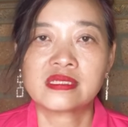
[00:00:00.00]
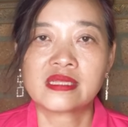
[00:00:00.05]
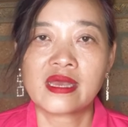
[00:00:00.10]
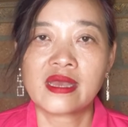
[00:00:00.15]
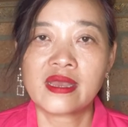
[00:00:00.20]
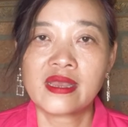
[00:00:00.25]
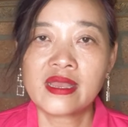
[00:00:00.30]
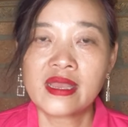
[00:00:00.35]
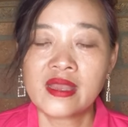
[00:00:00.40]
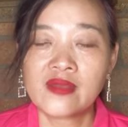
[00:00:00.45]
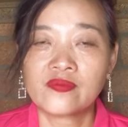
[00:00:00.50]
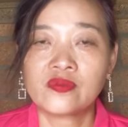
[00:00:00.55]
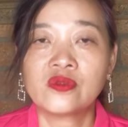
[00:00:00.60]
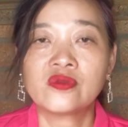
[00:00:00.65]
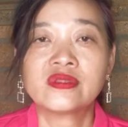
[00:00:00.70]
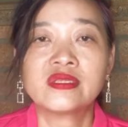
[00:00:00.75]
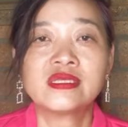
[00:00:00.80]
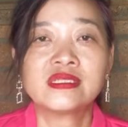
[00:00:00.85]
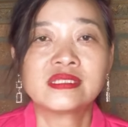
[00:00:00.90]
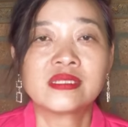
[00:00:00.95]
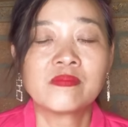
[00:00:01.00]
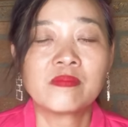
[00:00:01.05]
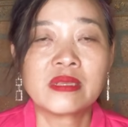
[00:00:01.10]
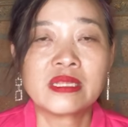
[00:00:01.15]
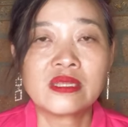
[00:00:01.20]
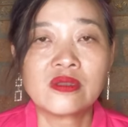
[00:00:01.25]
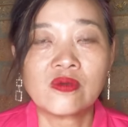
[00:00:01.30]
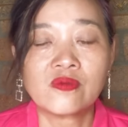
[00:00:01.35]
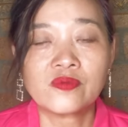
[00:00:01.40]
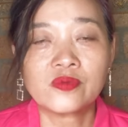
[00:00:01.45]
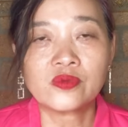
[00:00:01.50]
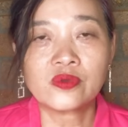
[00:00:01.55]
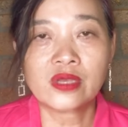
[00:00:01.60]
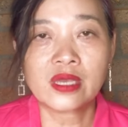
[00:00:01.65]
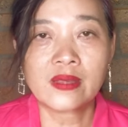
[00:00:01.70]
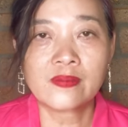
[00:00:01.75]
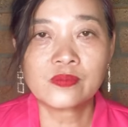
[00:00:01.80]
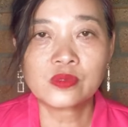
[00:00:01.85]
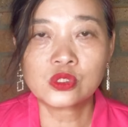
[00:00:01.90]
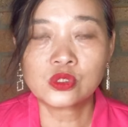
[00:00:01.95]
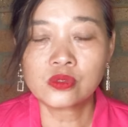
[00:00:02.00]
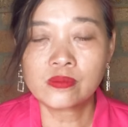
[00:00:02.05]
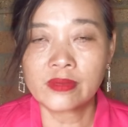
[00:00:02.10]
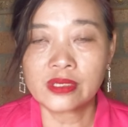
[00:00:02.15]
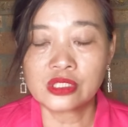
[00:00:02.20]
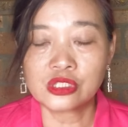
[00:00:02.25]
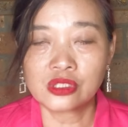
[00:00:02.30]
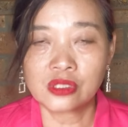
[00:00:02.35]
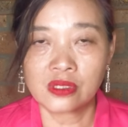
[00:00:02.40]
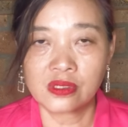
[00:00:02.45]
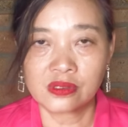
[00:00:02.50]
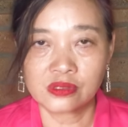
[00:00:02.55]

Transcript: I have noticed that many of you come through my uh,